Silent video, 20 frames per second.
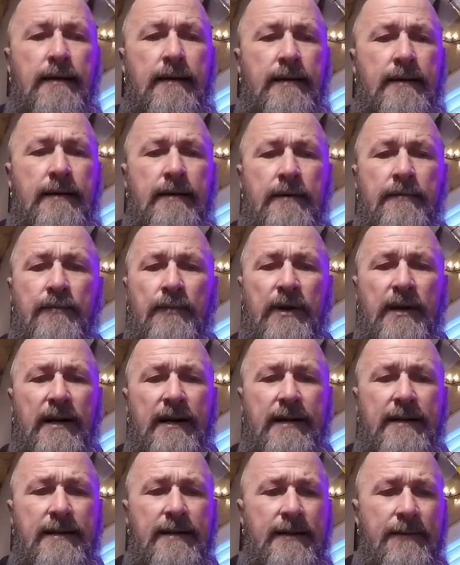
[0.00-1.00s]

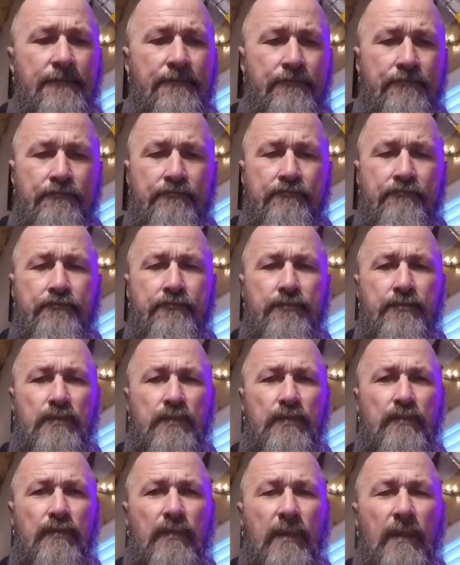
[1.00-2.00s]
but
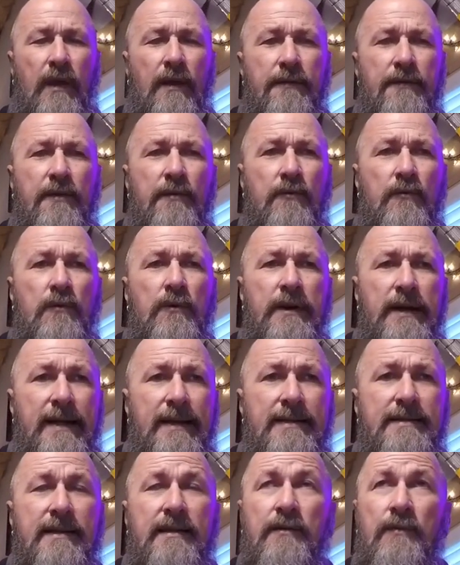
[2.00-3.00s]
the
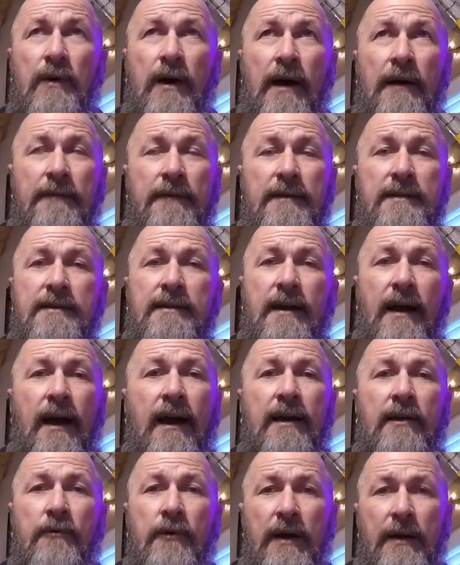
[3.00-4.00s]
reason why this
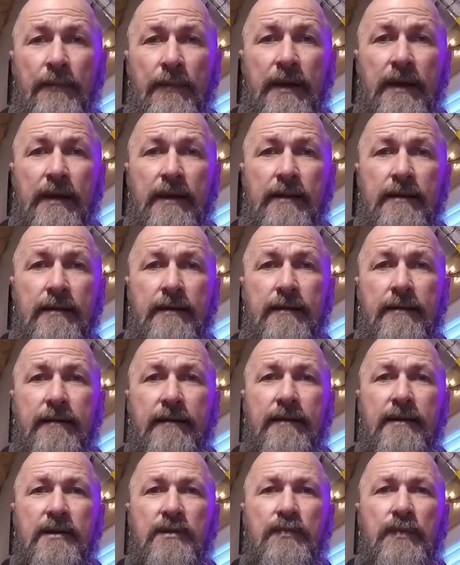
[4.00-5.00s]
guy quit me
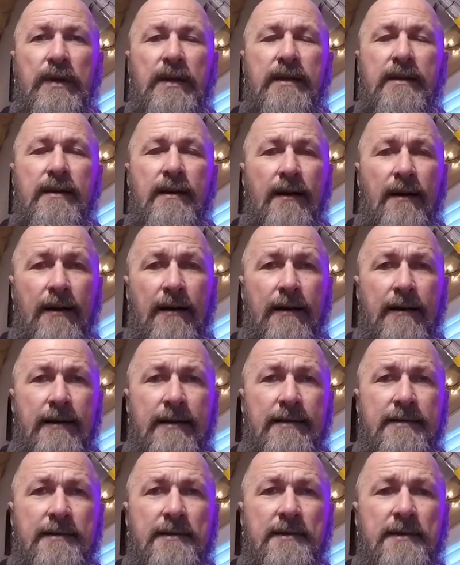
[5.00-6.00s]
is
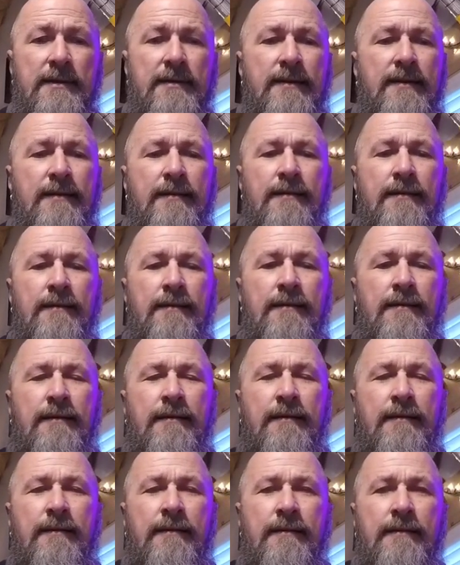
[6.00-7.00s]
because
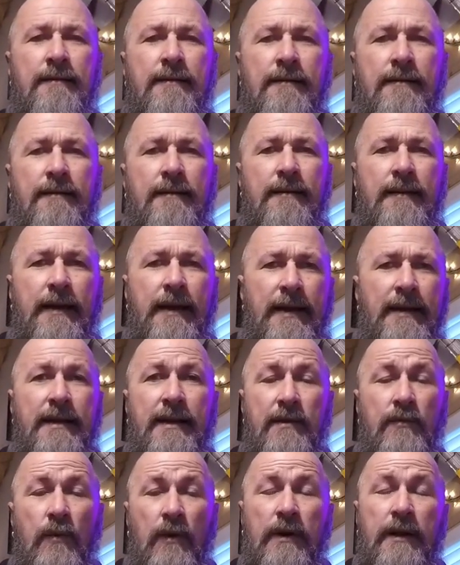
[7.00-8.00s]
he
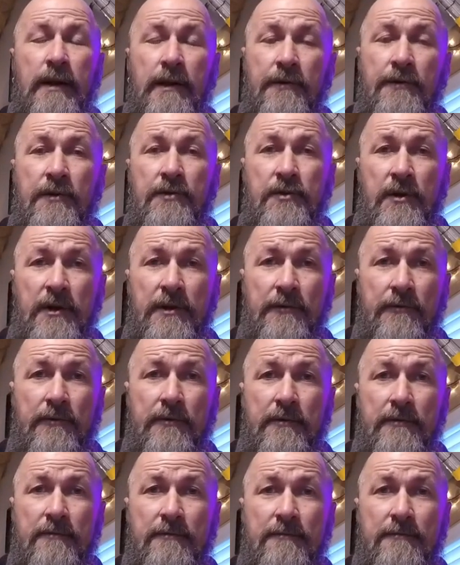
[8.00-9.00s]
didn't want to hear the truth.
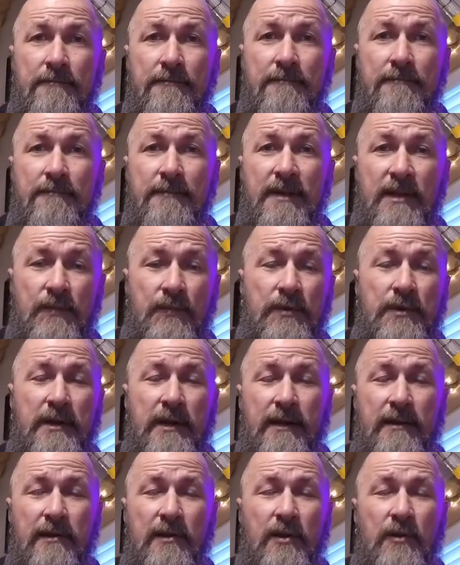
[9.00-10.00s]
This
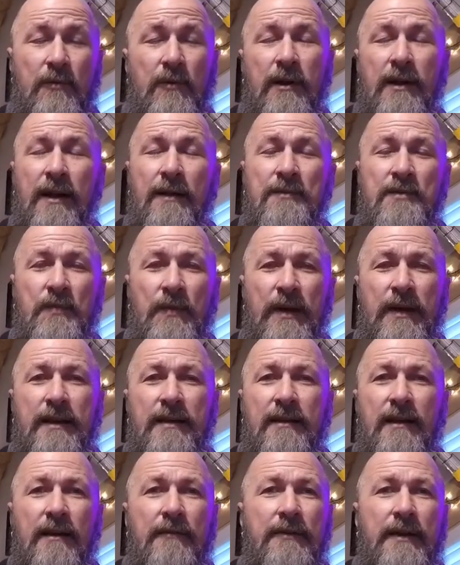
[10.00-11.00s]
particular one I'm
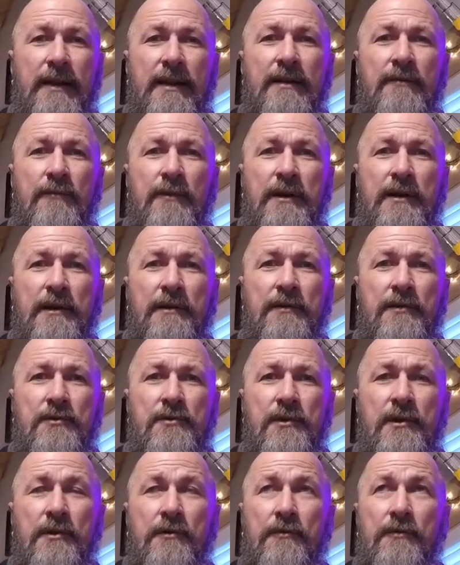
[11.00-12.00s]
speaking of, he didn't want to hear the
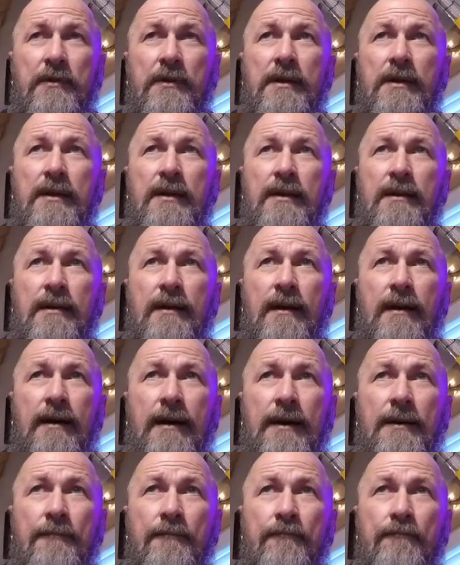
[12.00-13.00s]
truth.
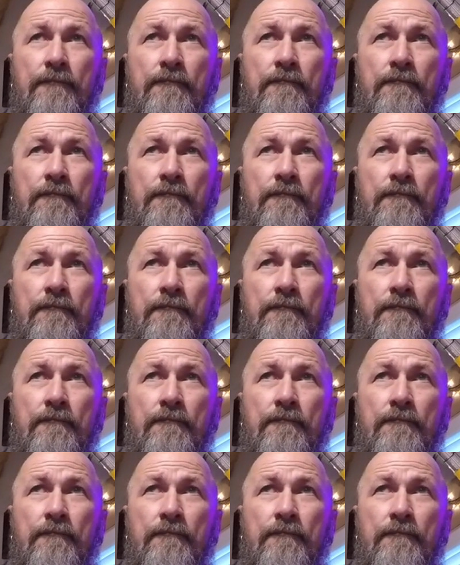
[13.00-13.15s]
Um,